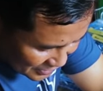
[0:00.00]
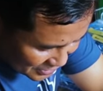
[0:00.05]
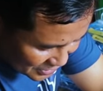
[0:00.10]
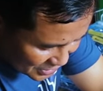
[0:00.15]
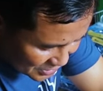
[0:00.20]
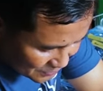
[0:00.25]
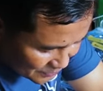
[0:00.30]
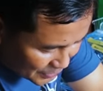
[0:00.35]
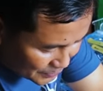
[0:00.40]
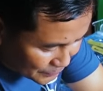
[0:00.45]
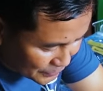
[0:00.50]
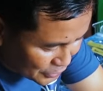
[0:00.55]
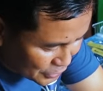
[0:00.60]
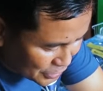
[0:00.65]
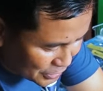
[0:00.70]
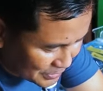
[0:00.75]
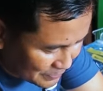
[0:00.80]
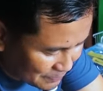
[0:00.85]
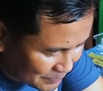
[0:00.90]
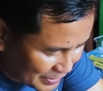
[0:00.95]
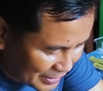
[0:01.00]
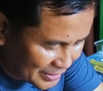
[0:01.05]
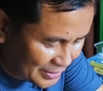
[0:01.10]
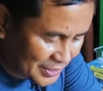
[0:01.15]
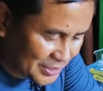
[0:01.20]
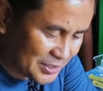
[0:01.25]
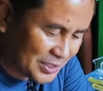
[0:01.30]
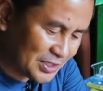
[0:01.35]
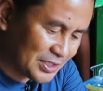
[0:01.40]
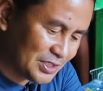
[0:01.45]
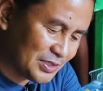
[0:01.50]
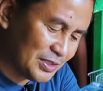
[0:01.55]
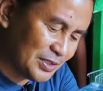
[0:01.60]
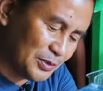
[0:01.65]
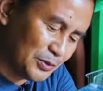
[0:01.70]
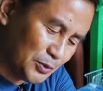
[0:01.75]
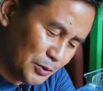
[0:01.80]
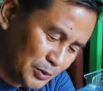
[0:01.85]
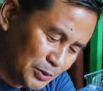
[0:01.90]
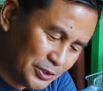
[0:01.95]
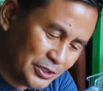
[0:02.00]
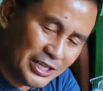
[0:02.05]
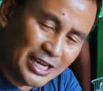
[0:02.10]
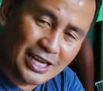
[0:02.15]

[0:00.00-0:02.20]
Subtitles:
this is very cheap, and this is good,